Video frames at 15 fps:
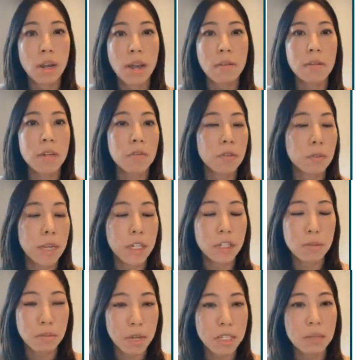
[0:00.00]
every
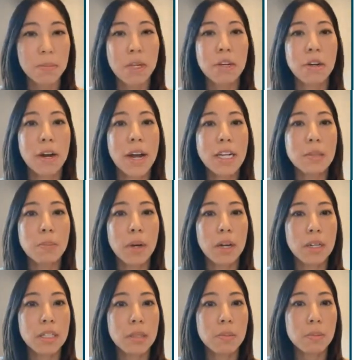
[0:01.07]
information must be correct,
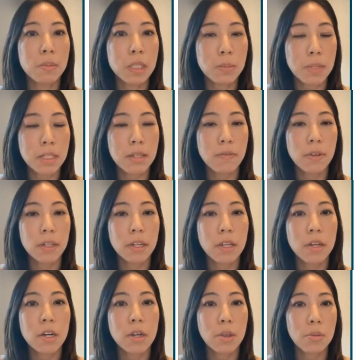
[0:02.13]
but specifically
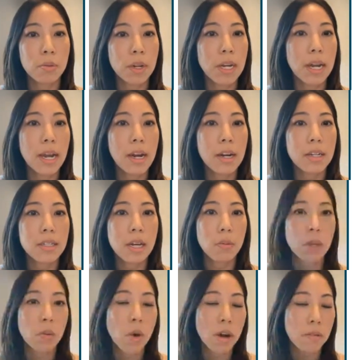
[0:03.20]
there are 3 areas
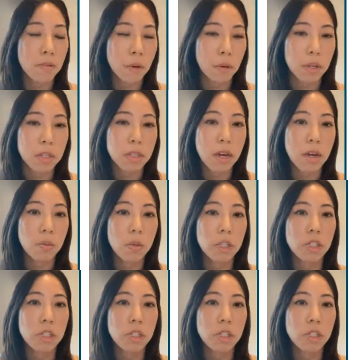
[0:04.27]
that we want to focus on,